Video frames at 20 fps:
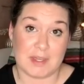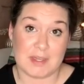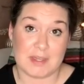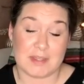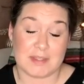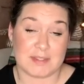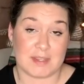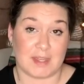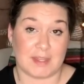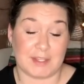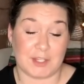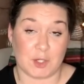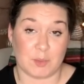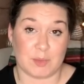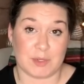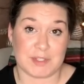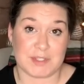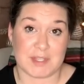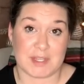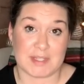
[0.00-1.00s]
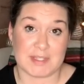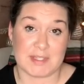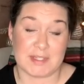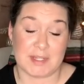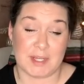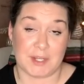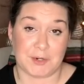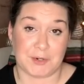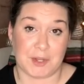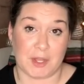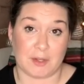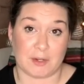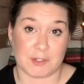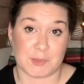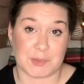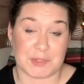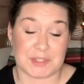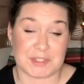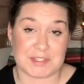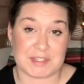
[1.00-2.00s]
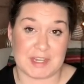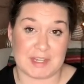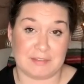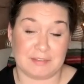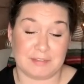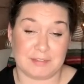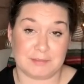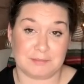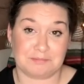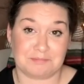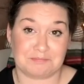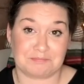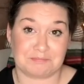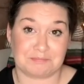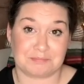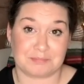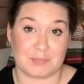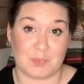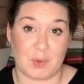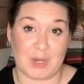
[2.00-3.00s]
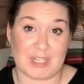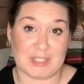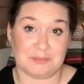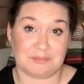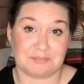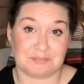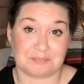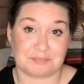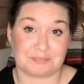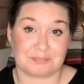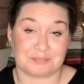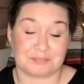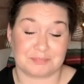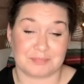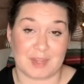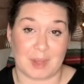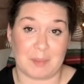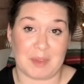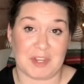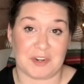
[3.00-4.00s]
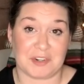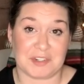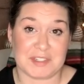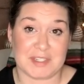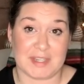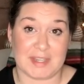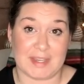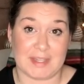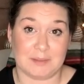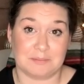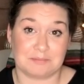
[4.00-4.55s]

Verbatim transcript: selling almost $1,600 worth of stuff? Well, I'm here to tell you,